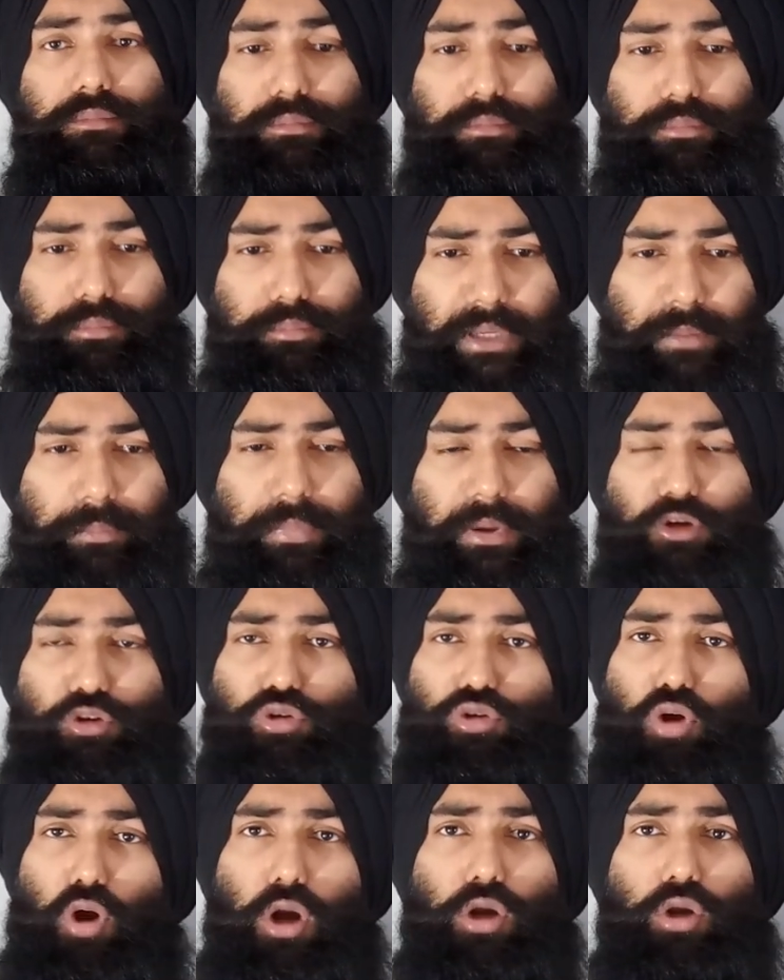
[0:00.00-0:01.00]
people to
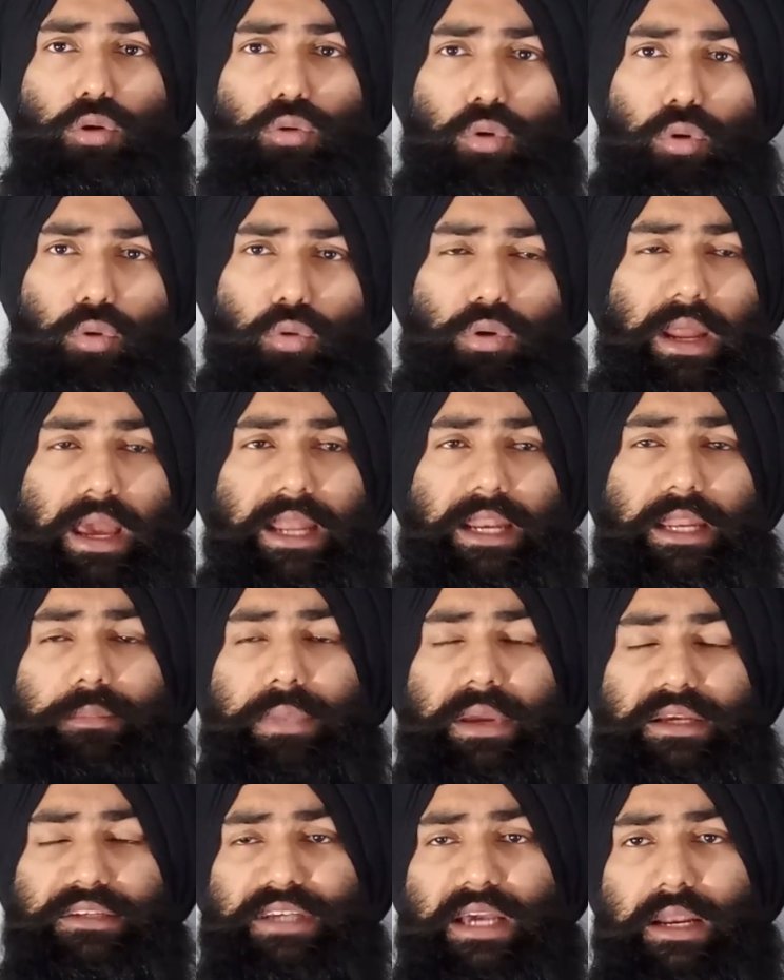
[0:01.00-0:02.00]
not hold any big
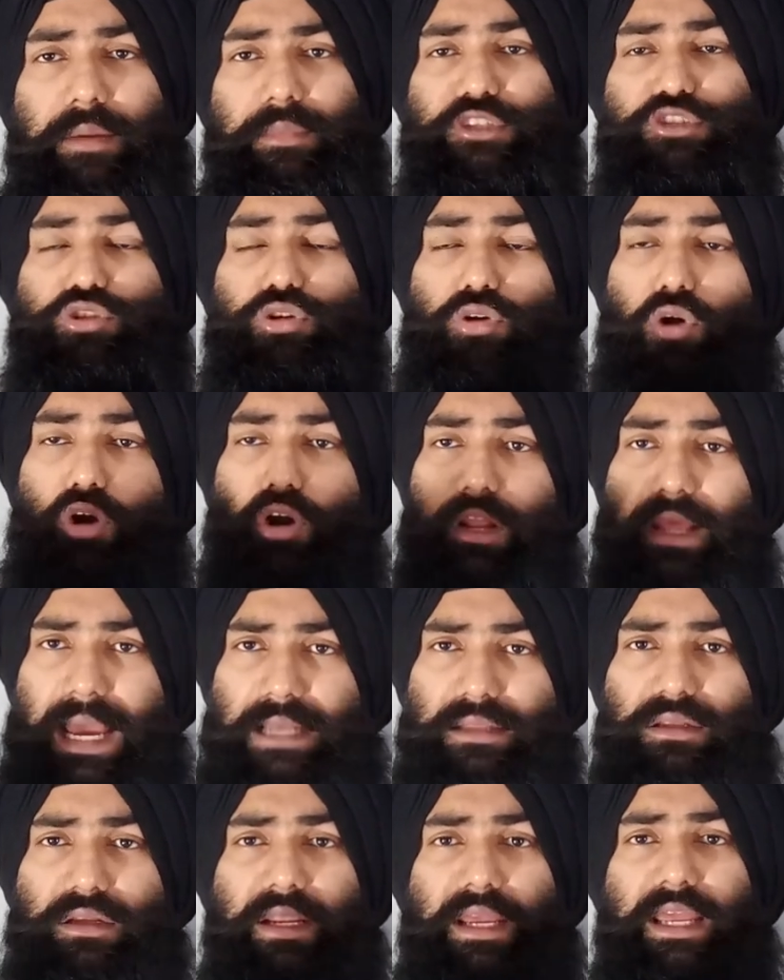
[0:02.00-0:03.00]
ceremonies, do not
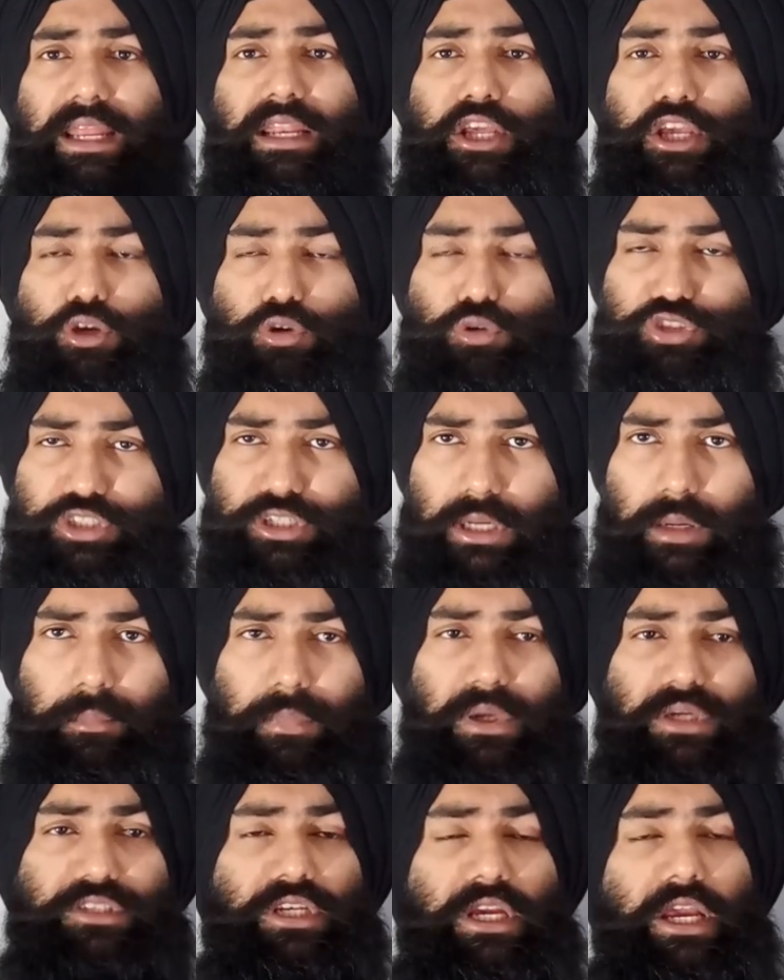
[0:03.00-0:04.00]
gather in huge
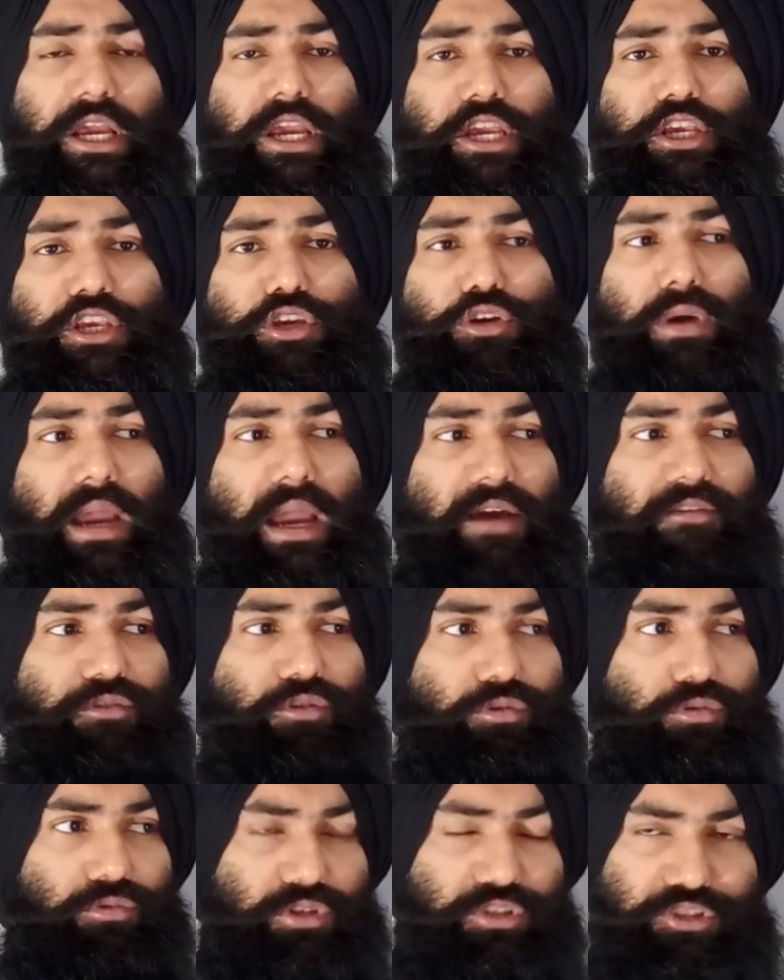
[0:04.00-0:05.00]
numbers. You have to
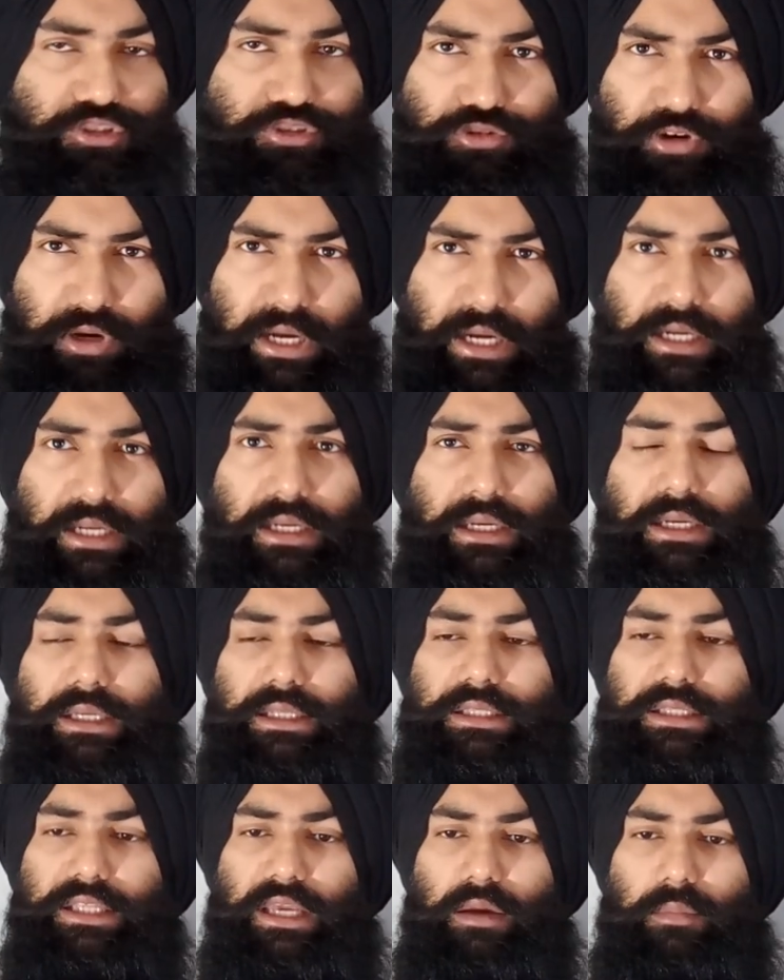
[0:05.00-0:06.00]
restrict
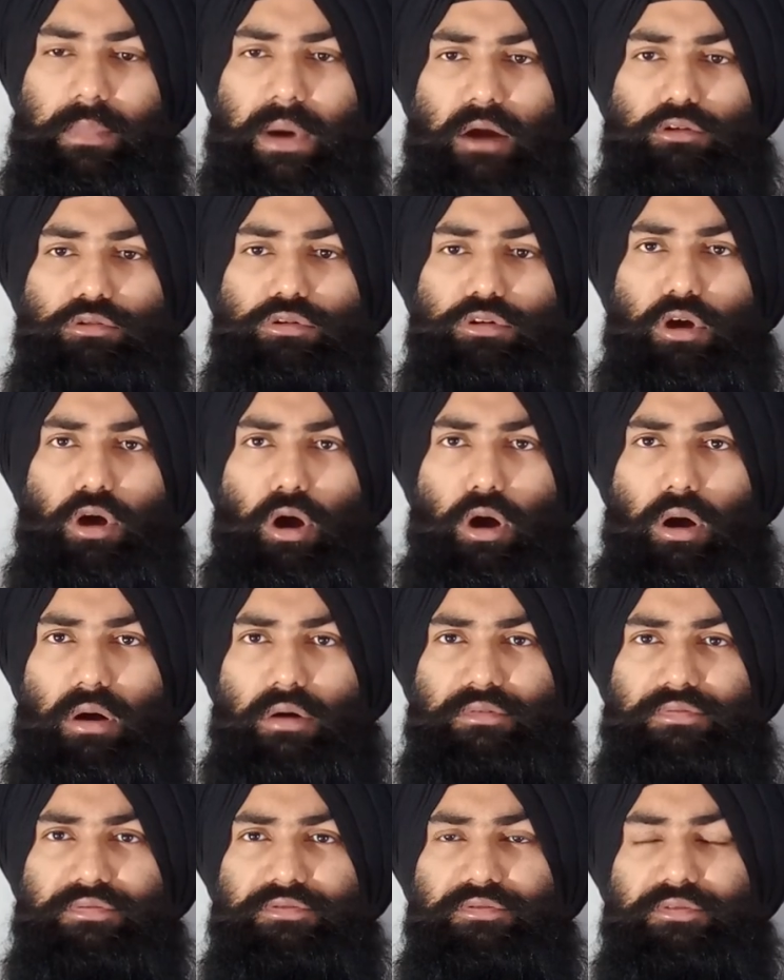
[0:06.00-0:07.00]
the amount
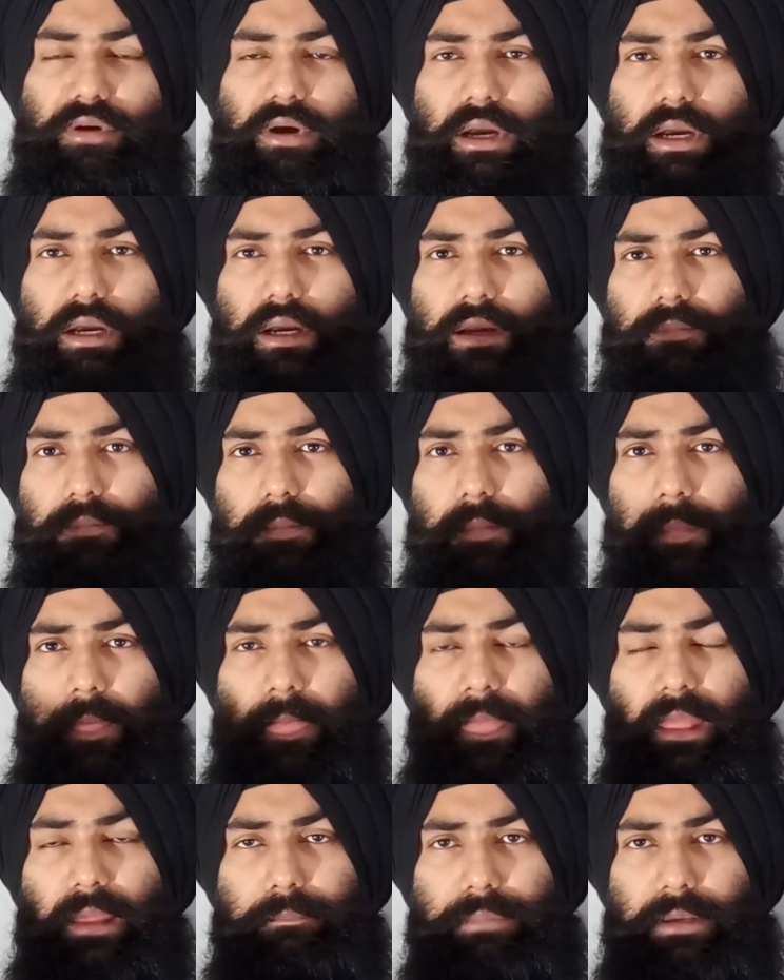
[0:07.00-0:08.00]
of
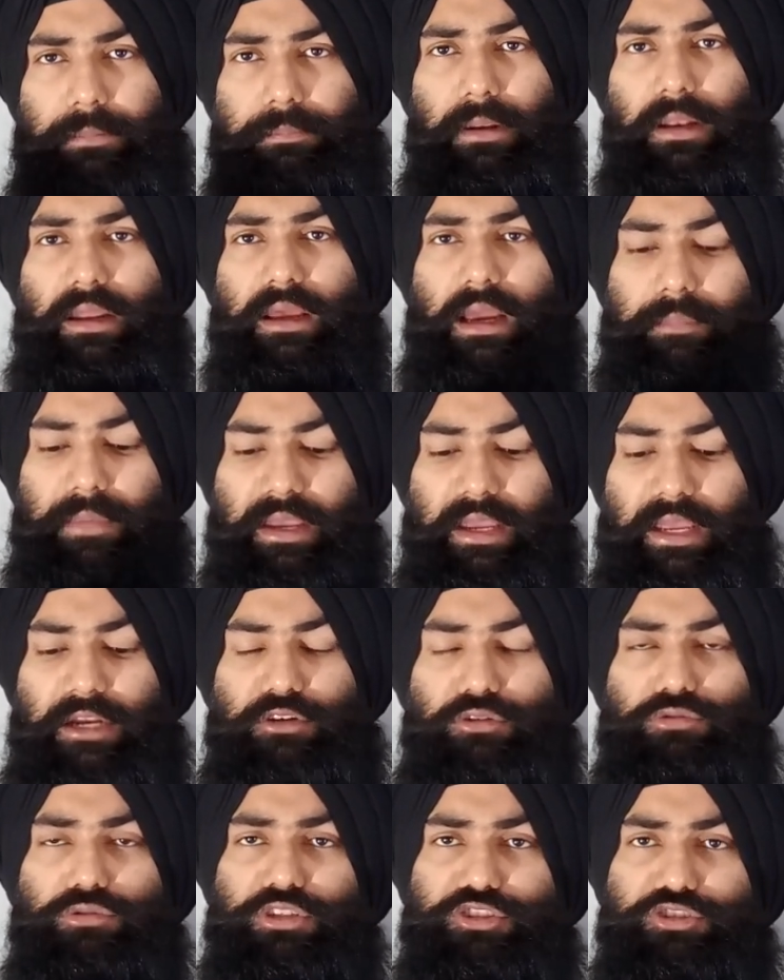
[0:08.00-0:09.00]
people coming into
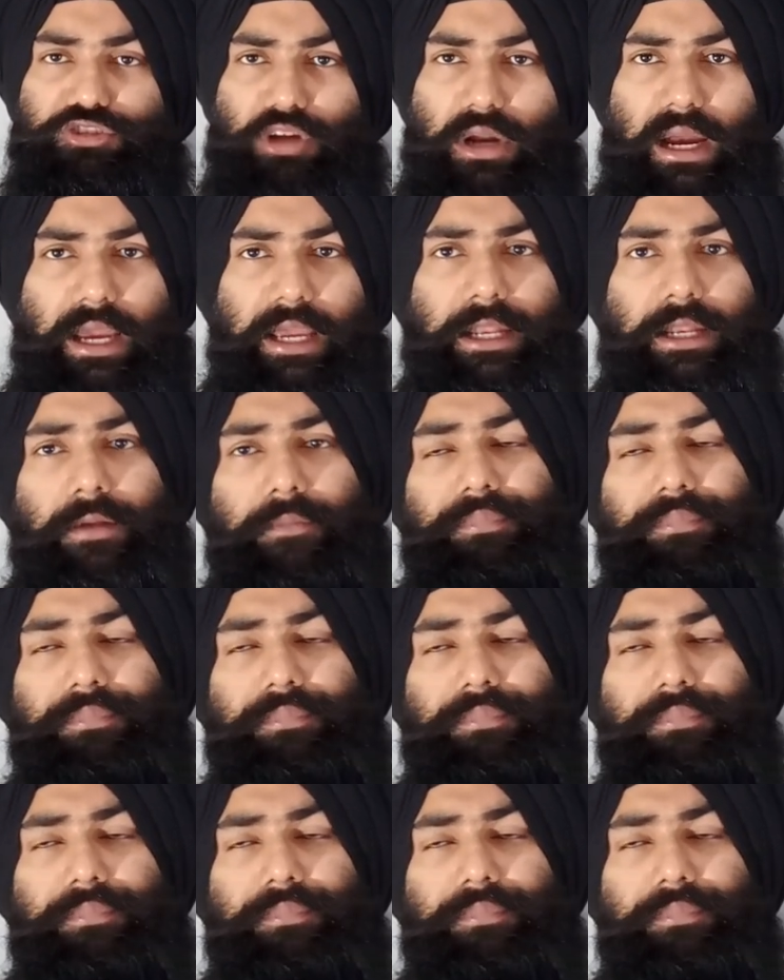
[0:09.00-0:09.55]
the shrine,